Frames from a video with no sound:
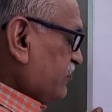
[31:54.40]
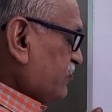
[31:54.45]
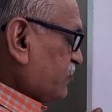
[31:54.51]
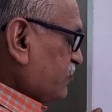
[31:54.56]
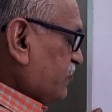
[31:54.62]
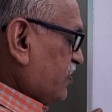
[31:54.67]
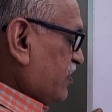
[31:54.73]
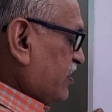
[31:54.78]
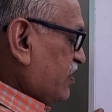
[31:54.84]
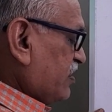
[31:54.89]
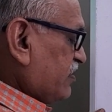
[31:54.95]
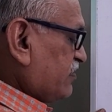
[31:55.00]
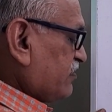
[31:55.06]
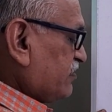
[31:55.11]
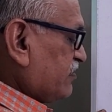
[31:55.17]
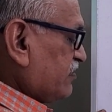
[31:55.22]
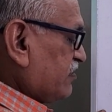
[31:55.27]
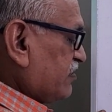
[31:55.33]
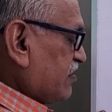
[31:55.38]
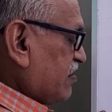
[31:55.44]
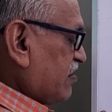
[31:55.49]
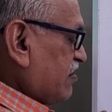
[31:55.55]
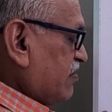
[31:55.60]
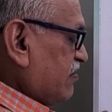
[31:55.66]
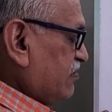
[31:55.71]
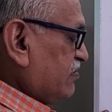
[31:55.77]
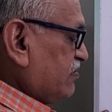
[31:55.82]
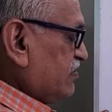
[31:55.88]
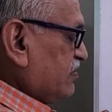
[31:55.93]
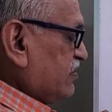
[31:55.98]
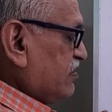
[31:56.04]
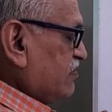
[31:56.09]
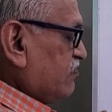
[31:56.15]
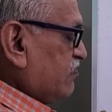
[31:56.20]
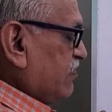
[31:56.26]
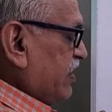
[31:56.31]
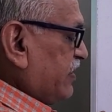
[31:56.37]
square
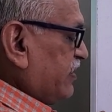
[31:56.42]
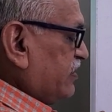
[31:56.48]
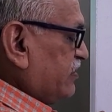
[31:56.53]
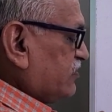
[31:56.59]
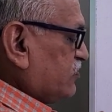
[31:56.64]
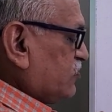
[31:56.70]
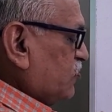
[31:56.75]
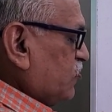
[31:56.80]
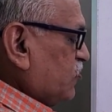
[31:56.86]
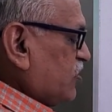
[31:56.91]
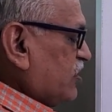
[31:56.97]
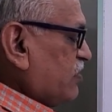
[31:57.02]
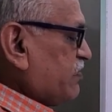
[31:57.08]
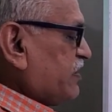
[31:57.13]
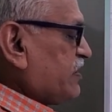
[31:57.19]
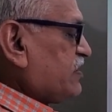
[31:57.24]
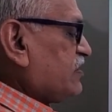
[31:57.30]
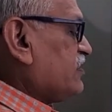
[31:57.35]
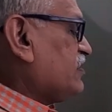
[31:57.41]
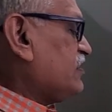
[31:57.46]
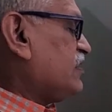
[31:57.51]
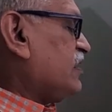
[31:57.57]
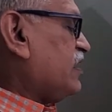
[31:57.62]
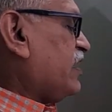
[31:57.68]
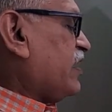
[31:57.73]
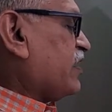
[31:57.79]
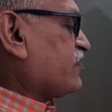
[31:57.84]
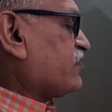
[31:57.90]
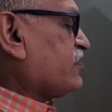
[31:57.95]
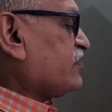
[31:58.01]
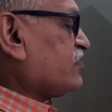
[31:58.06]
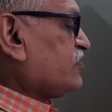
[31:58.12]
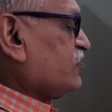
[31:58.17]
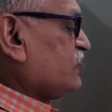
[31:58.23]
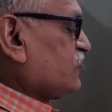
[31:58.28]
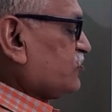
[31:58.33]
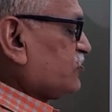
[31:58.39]
minus lower limit x is
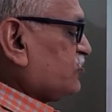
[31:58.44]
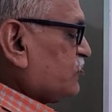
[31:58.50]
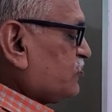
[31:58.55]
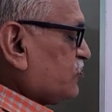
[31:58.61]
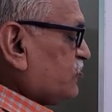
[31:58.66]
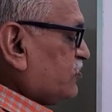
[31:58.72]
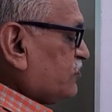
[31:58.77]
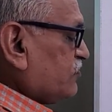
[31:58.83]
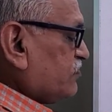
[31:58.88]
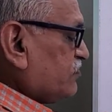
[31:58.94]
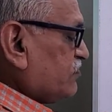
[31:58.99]
0 0